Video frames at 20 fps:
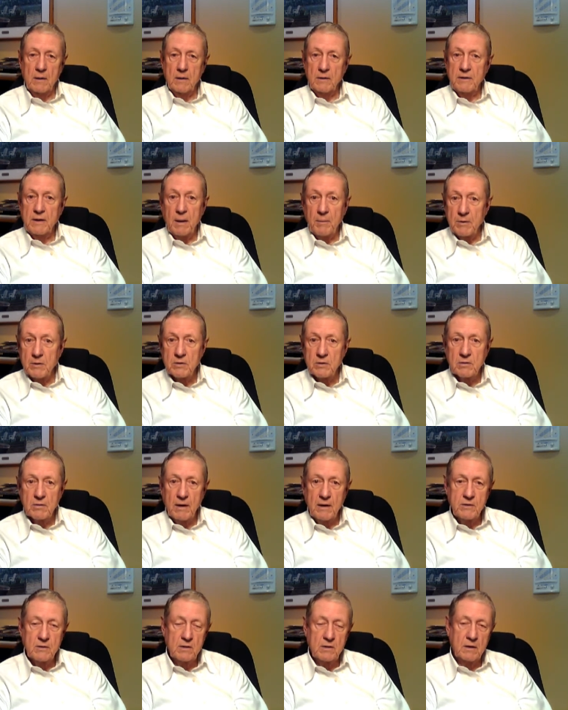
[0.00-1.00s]
a
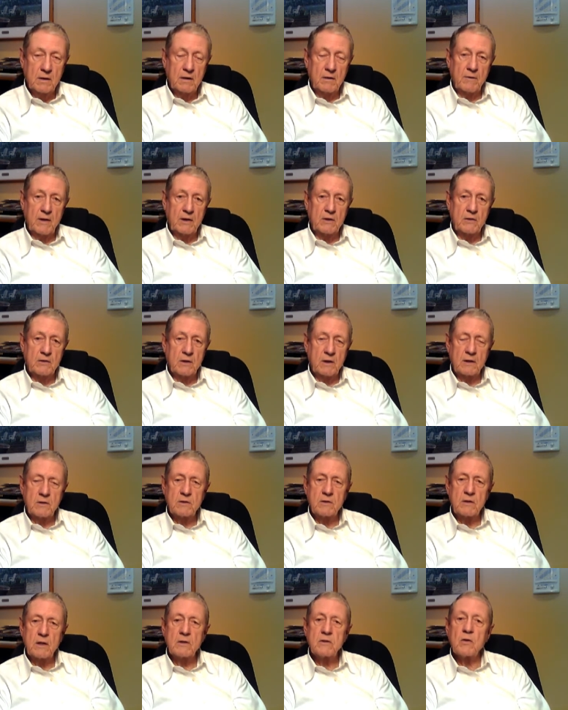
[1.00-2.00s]
demonstration convention.
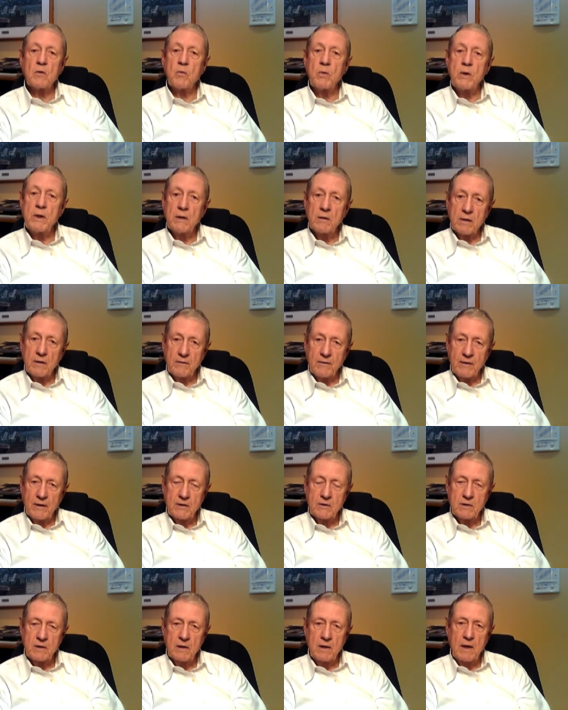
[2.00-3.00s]
It's a real
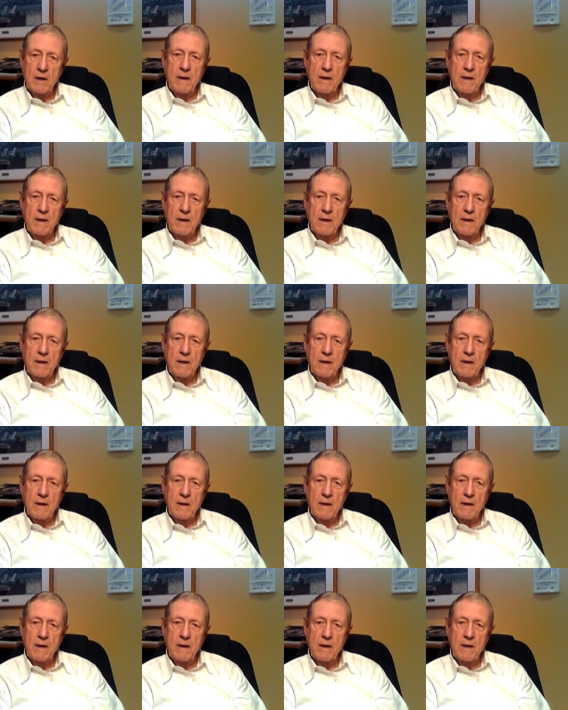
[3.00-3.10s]
convention.